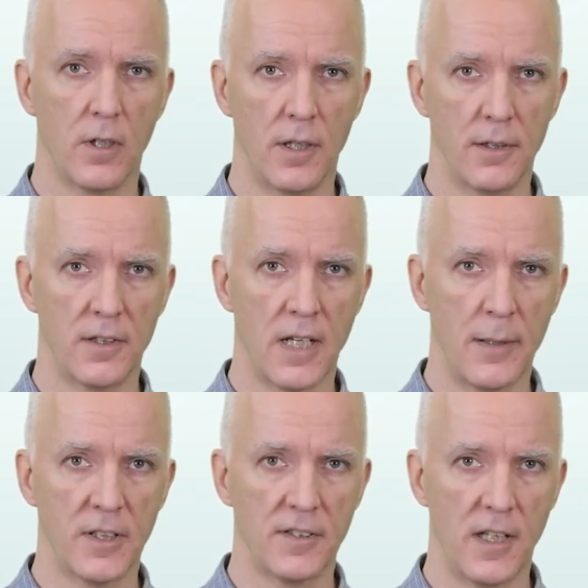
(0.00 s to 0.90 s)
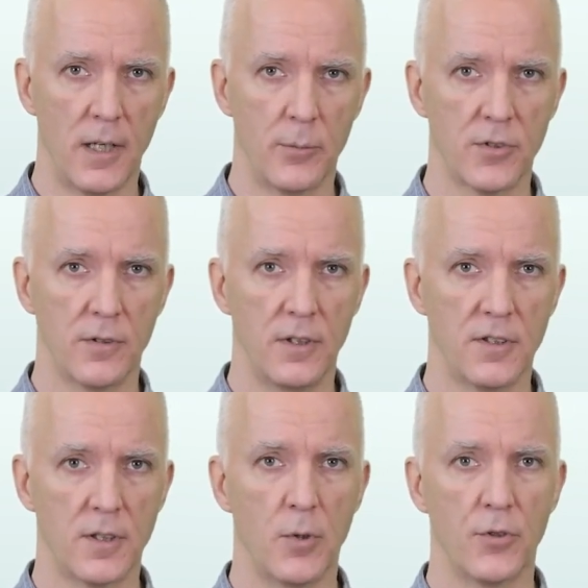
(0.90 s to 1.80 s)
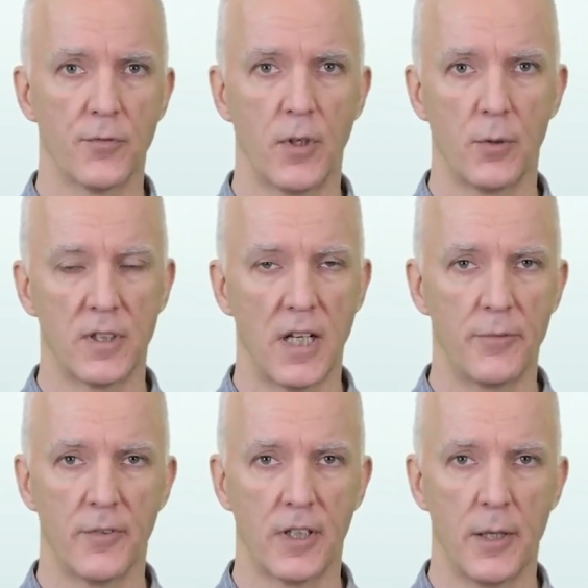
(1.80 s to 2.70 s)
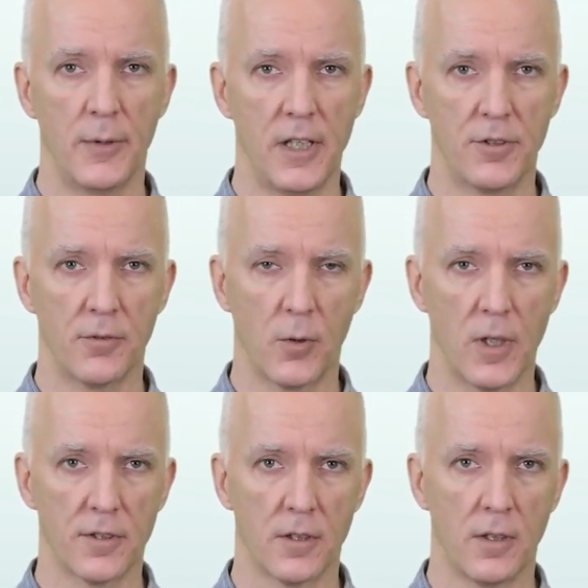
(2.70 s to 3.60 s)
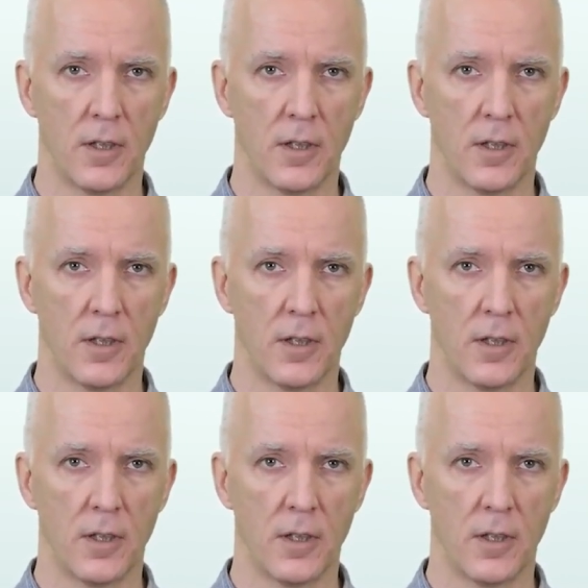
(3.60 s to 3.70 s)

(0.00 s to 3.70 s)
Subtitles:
on timed exams is the most frequent type of accommodation request.